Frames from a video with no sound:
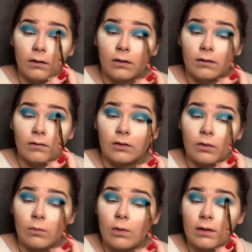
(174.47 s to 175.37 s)
Because I
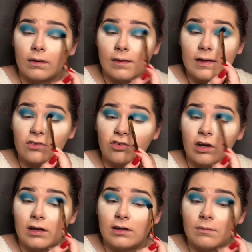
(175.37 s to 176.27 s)
don't want this
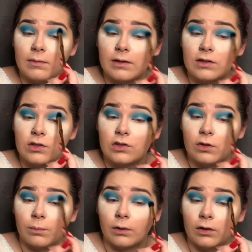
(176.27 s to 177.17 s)
shade to be
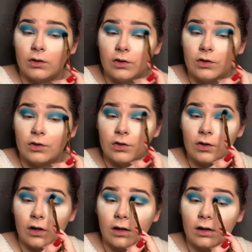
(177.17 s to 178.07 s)
super
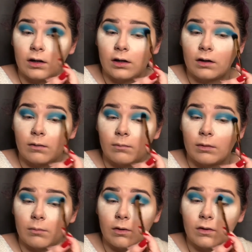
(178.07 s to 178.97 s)
dark. But
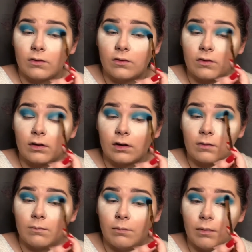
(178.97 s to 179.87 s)
I'm also going to
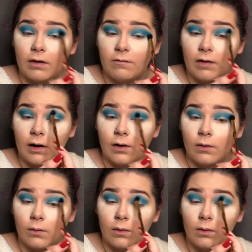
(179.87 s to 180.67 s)
buff out